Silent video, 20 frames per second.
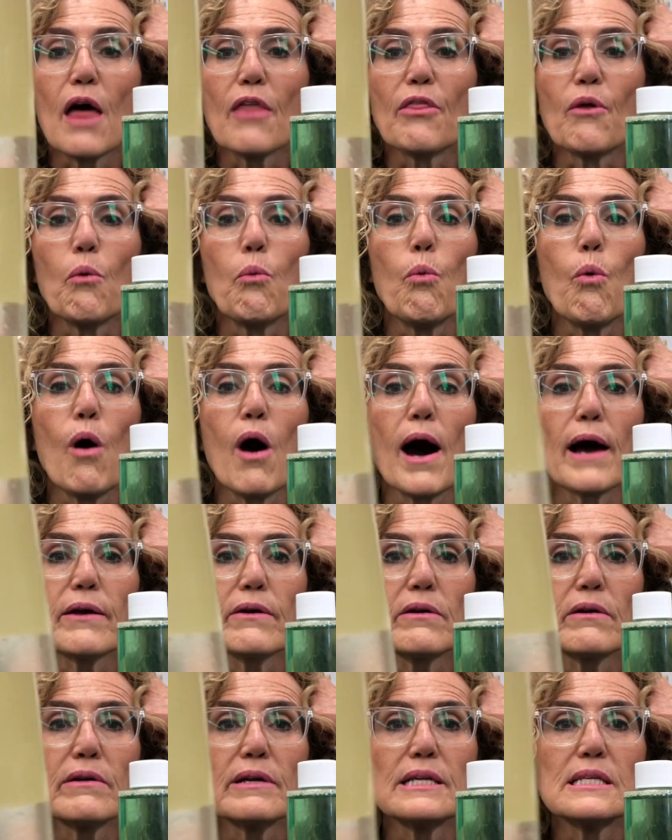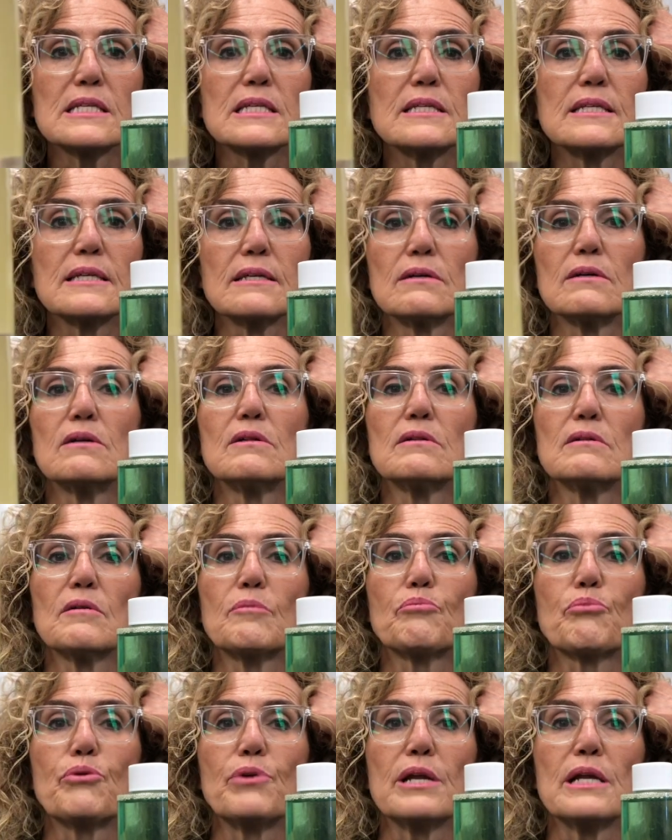The water is still
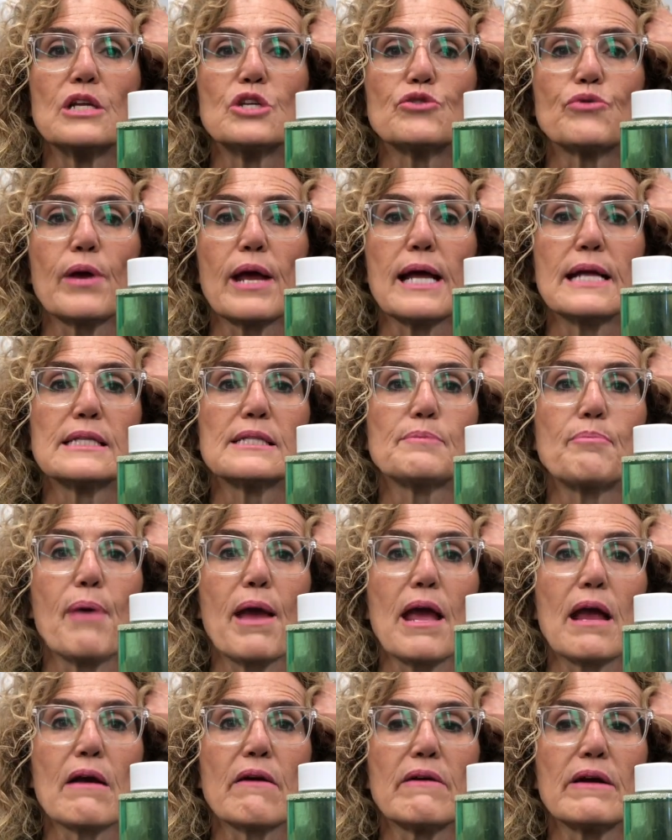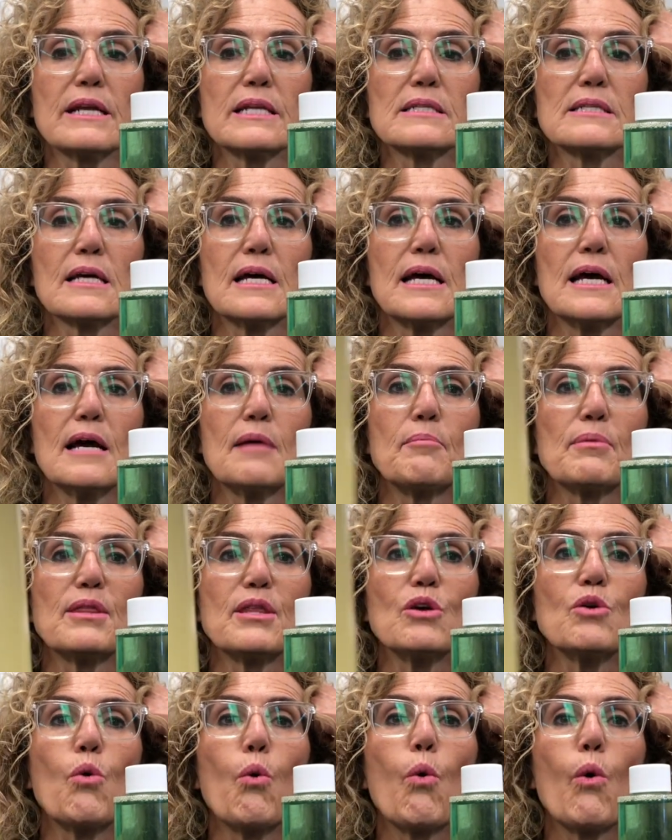pretty transparent, but
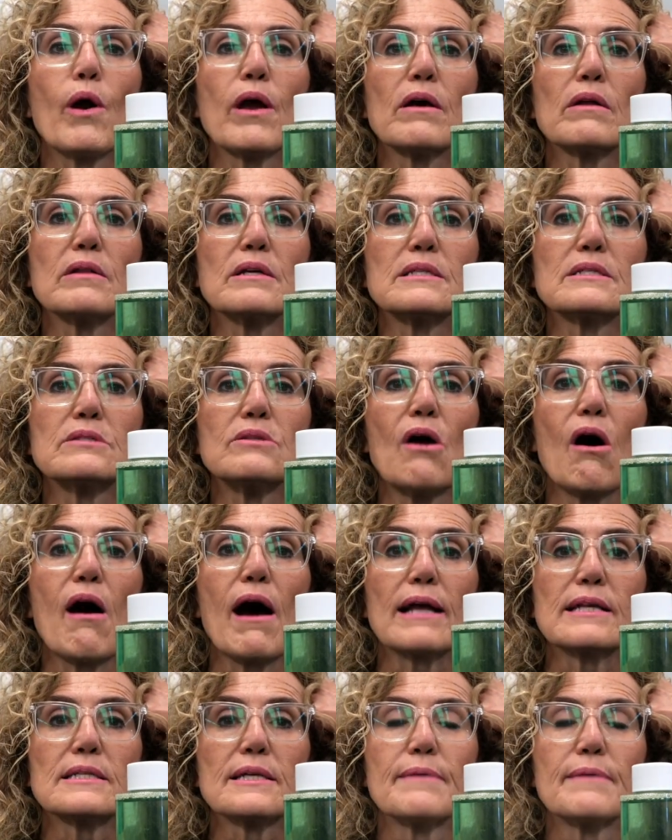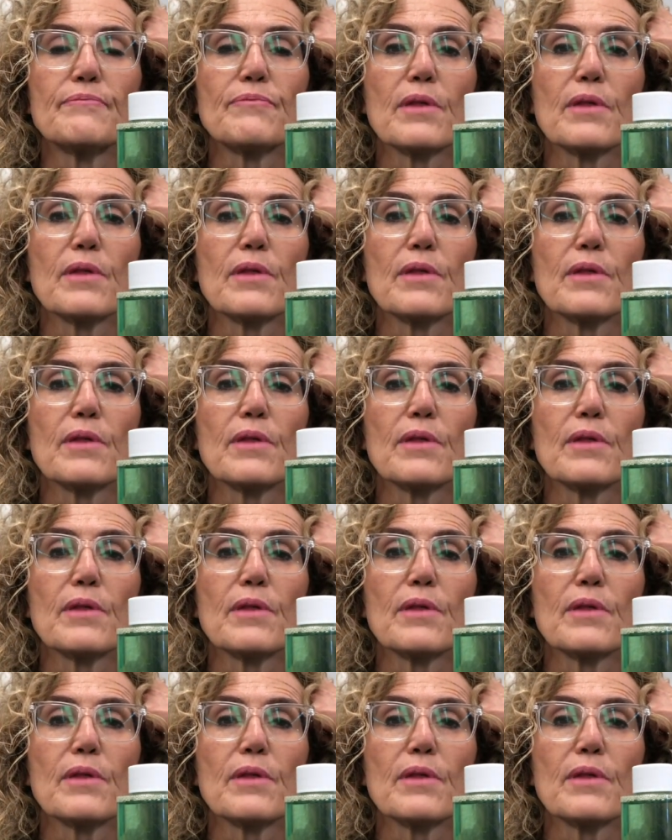the oil is not.